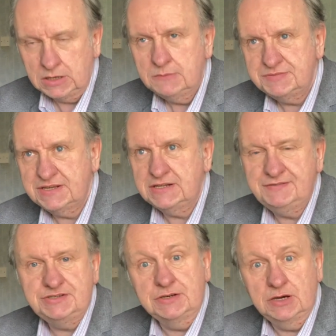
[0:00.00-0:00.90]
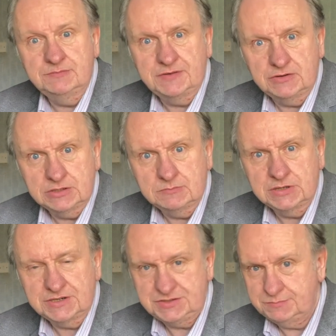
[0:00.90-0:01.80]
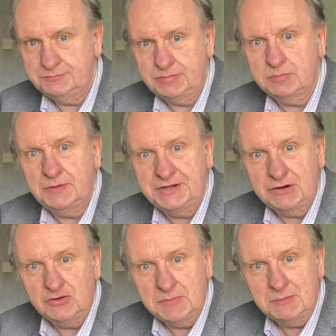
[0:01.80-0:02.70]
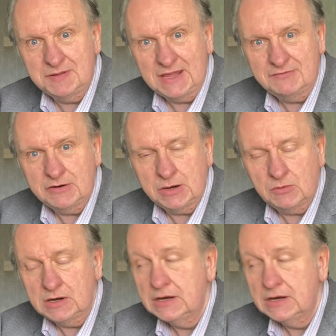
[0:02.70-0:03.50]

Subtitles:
particularly if it's your home phone number, because you probably don't remember that very well.